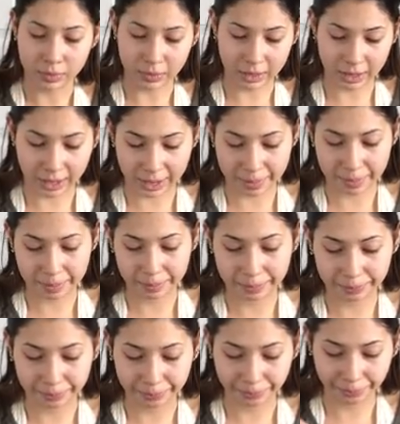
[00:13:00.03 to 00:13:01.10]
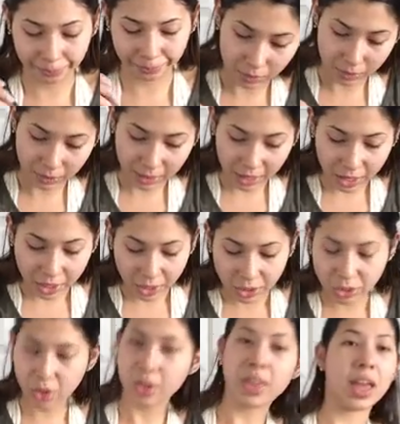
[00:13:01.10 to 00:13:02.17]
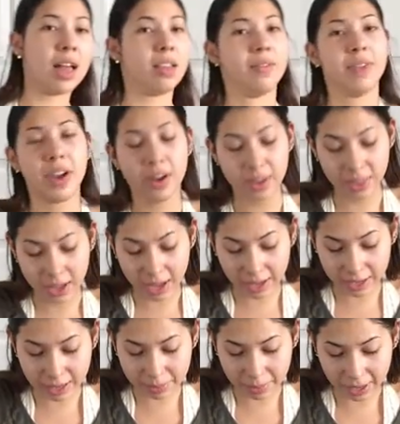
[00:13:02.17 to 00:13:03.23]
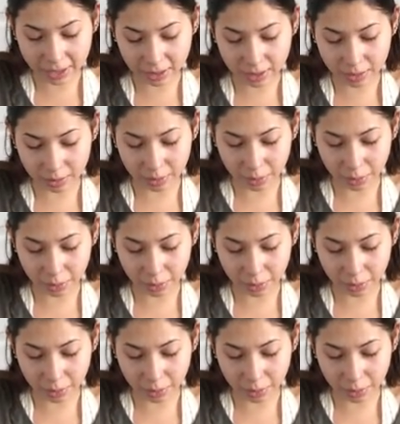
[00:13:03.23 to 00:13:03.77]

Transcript: Okay, so the aloe vera and the honey mix